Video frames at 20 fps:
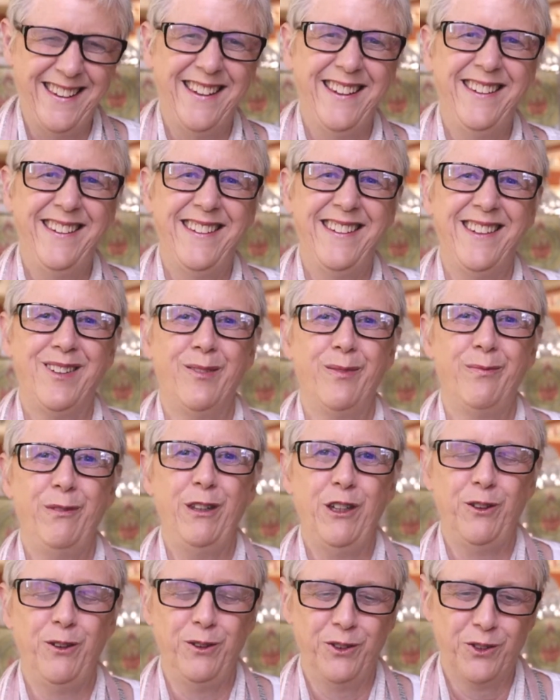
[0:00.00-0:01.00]
This is
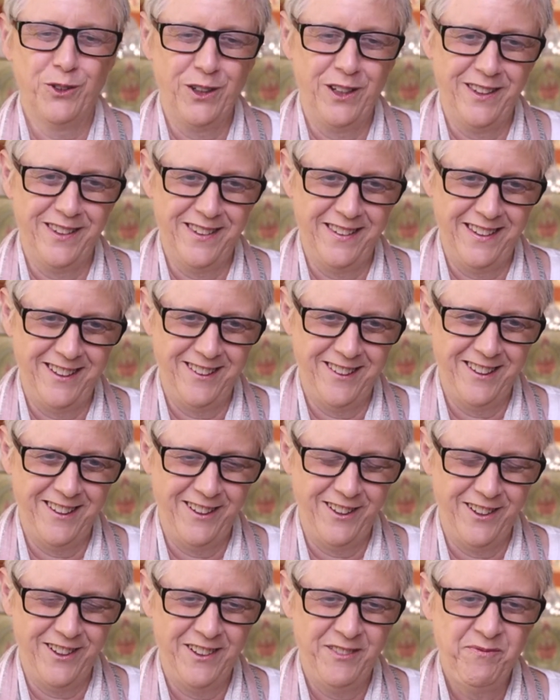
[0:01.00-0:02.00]
Bhikkhu's
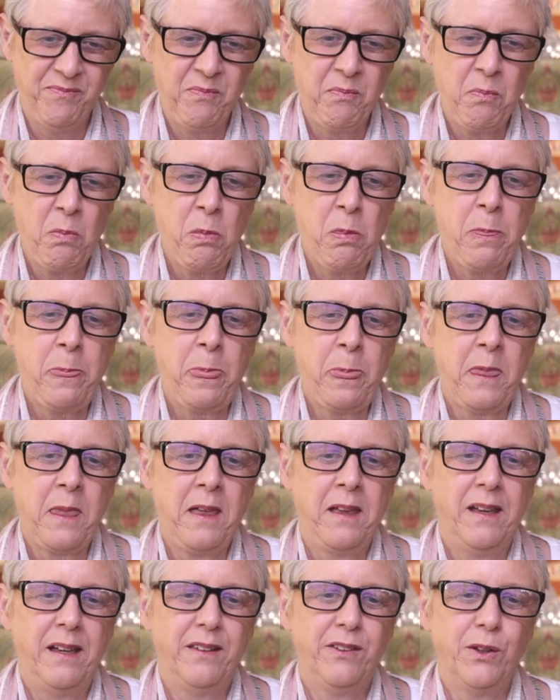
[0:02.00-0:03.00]
translation here.
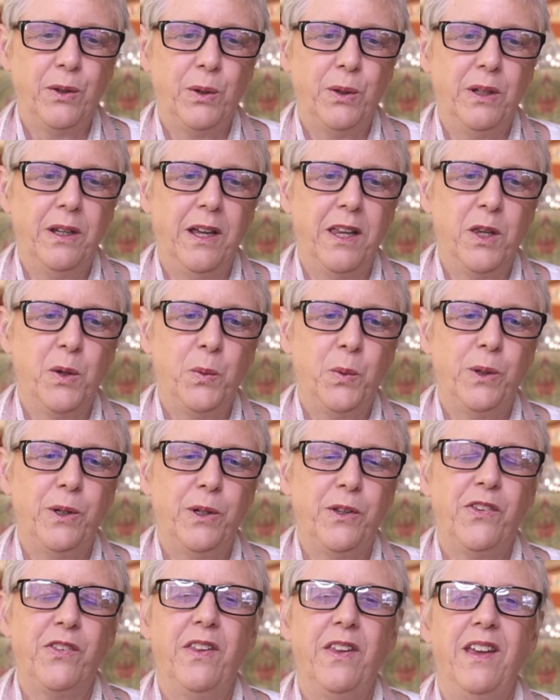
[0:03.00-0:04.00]
So in other
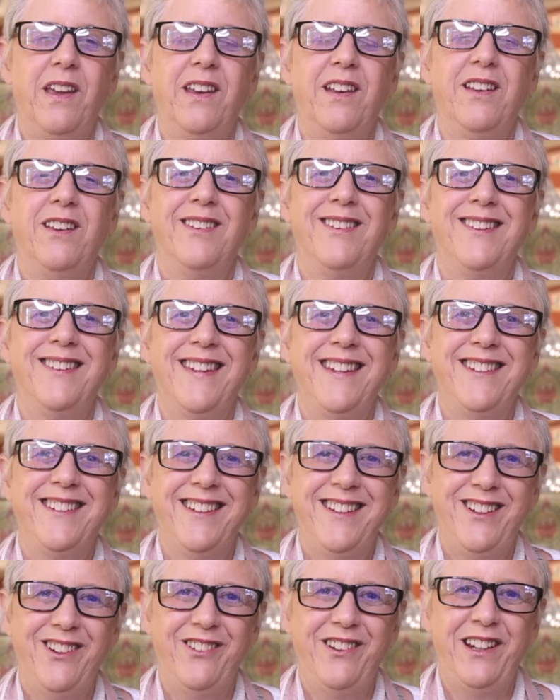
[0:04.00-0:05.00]
words, they
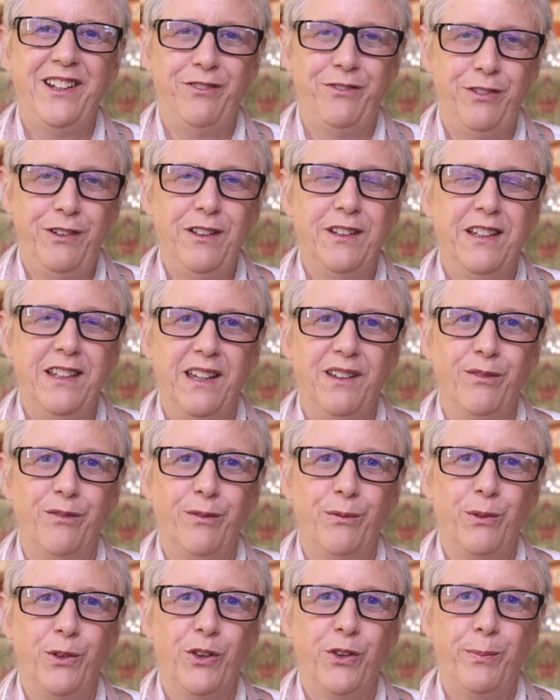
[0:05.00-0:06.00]
generate a feeling
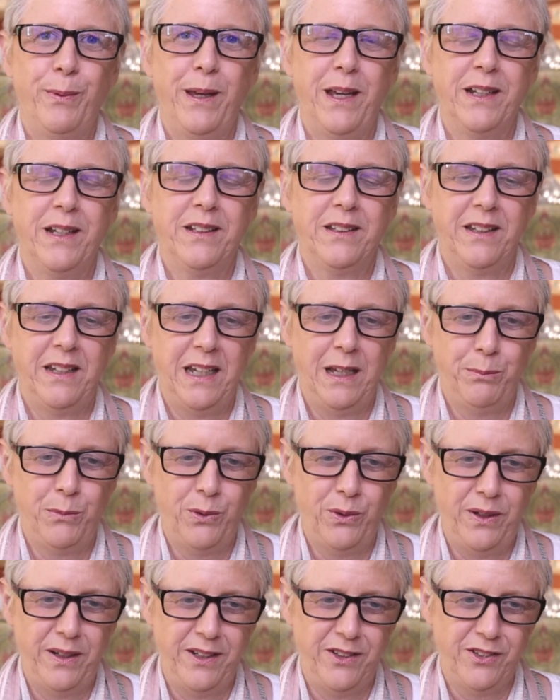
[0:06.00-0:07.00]
of respect and
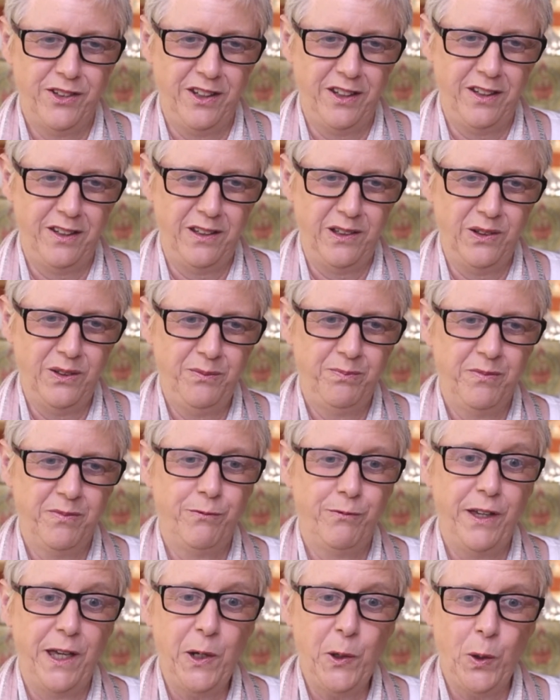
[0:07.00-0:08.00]
admiration in you.
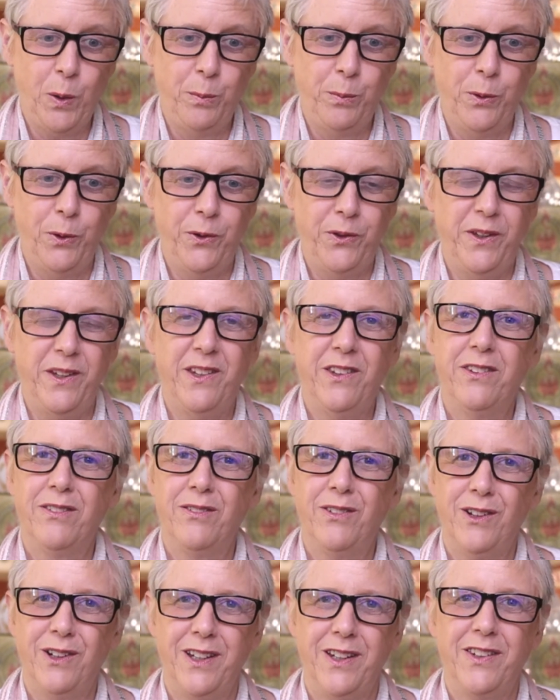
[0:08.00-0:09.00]
Venerableness,
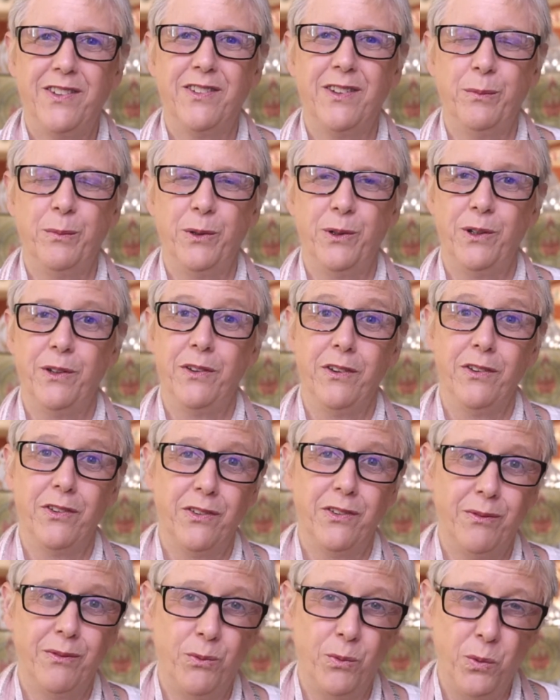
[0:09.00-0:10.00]
very similar to
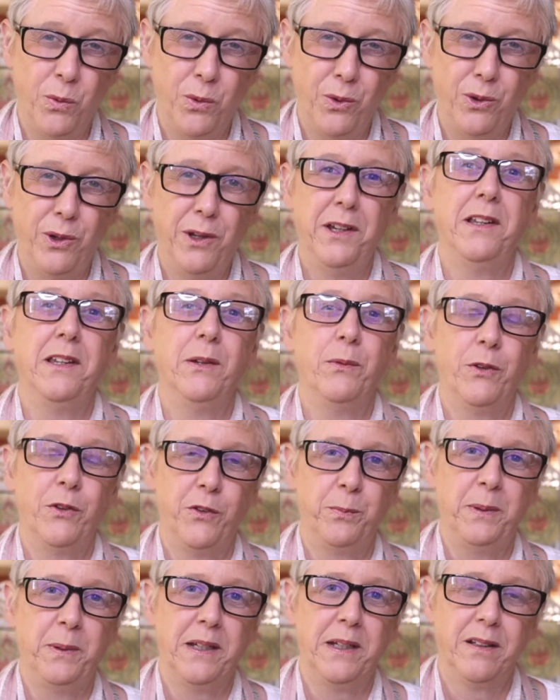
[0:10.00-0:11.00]
really
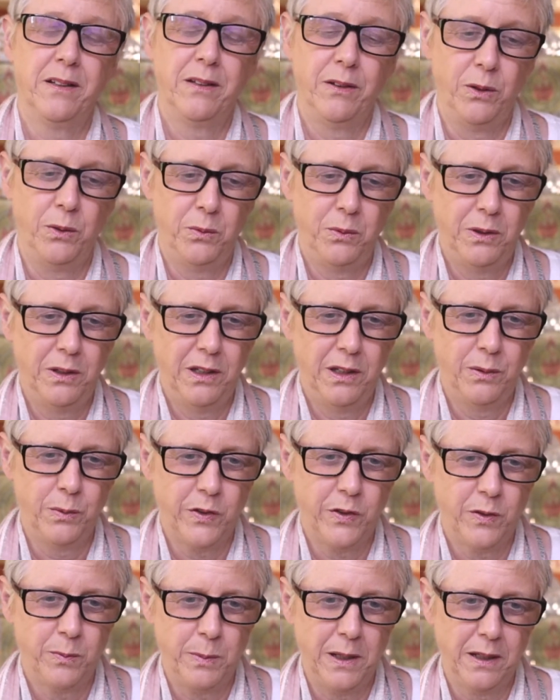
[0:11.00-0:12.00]
respect. You really
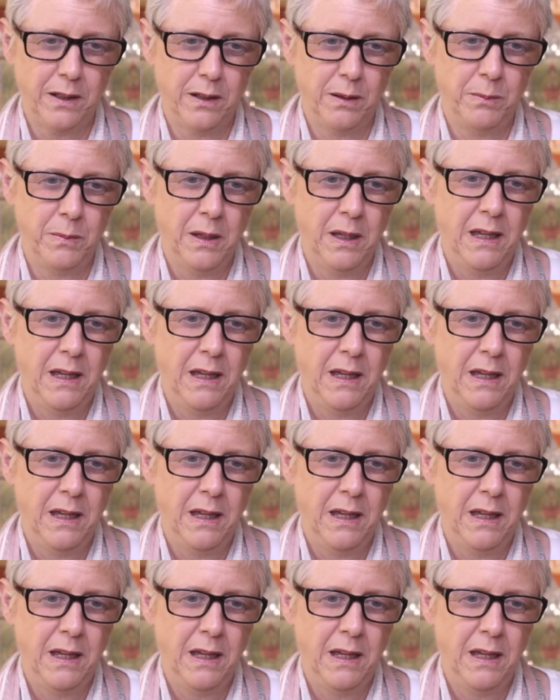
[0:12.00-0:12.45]
respect them.